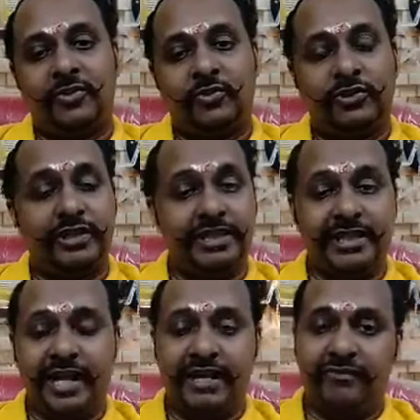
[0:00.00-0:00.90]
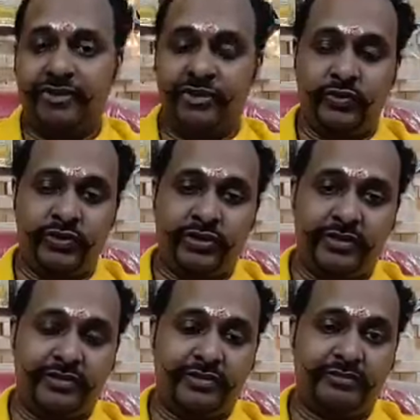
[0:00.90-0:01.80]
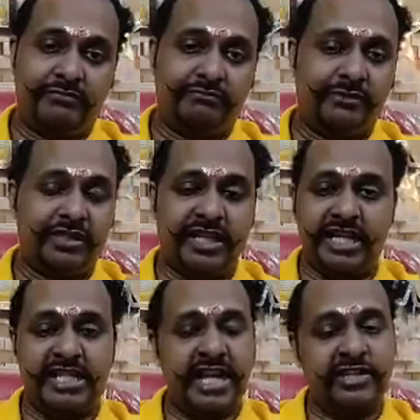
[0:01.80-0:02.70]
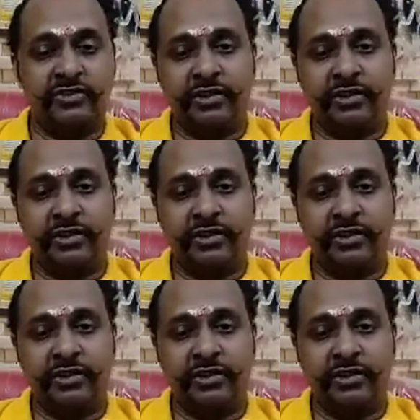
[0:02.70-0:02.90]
So these kind of institutions, the change has to